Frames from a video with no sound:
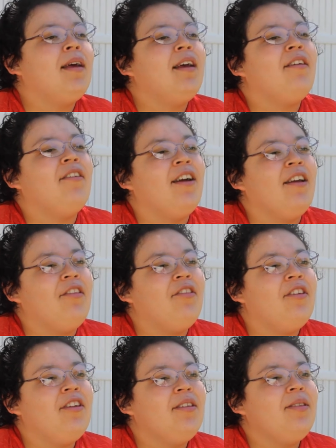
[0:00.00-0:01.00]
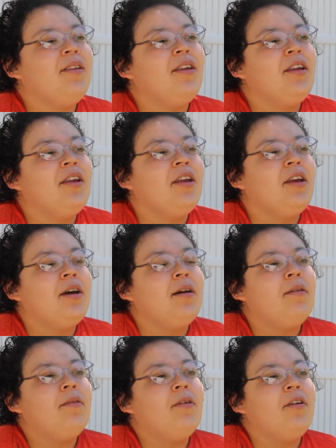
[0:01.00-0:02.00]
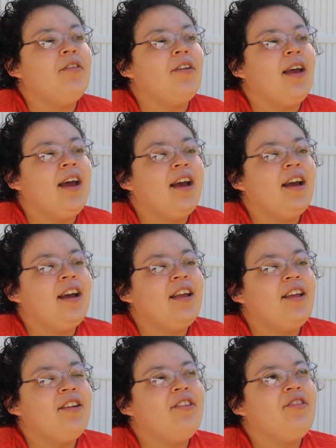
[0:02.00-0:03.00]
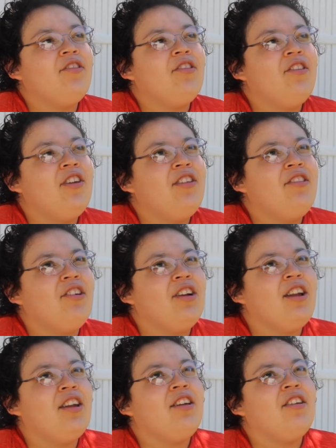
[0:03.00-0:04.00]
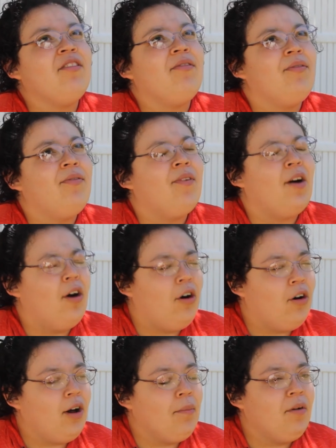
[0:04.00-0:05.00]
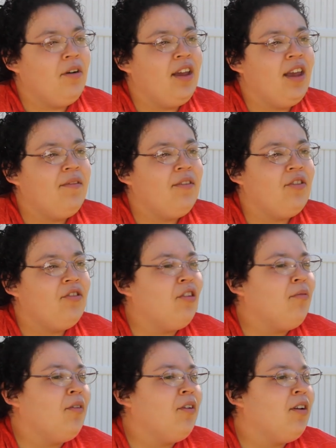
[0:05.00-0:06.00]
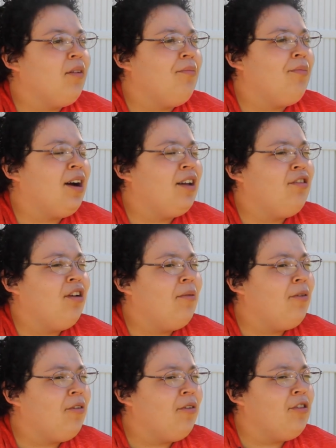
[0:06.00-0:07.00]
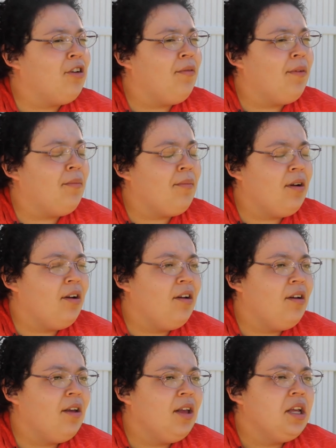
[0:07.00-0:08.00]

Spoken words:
met Gracen was actually during the fall, I believe. It was somewhere in October or November.